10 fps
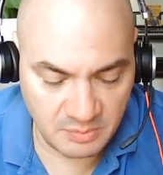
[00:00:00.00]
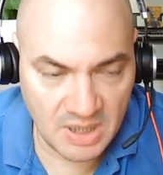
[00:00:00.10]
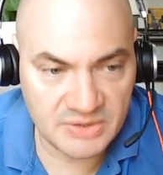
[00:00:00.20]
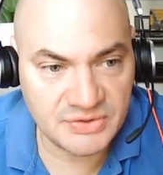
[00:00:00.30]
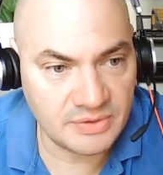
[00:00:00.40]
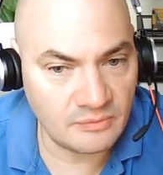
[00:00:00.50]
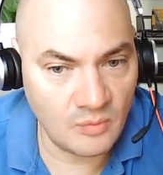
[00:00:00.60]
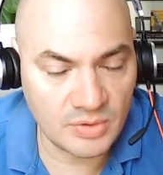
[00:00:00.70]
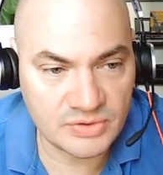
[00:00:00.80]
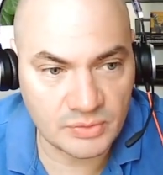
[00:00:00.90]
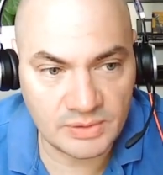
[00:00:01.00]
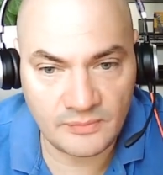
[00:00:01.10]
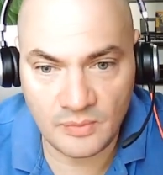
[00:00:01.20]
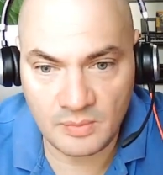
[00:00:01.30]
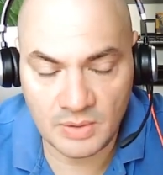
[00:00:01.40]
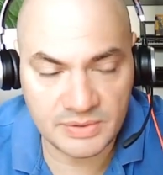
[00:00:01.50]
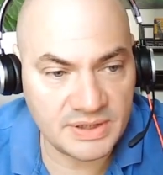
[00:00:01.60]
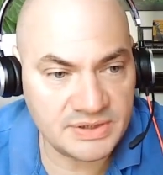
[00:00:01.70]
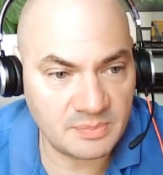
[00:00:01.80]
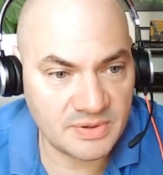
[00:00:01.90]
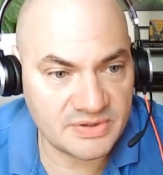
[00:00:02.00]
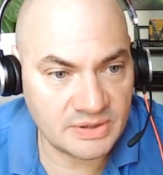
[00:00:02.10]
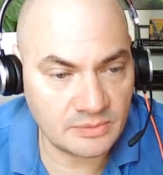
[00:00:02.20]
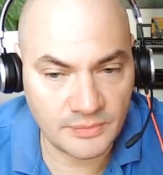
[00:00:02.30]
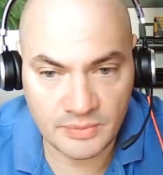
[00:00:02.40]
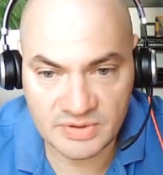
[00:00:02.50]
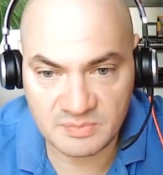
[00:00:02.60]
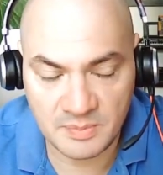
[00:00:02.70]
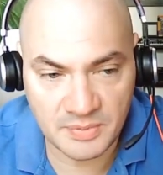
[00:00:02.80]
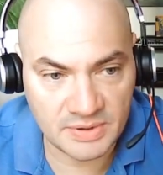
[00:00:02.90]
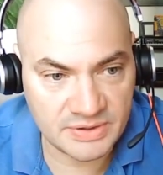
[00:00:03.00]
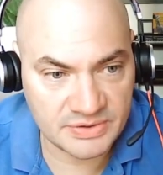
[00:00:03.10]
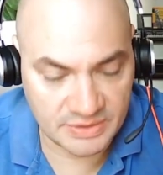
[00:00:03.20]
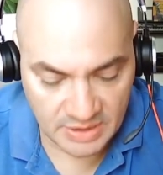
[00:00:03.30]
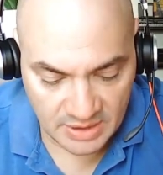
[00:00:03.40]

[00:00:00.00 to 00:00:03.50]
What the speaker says: budgeting works only for about 18% of US population.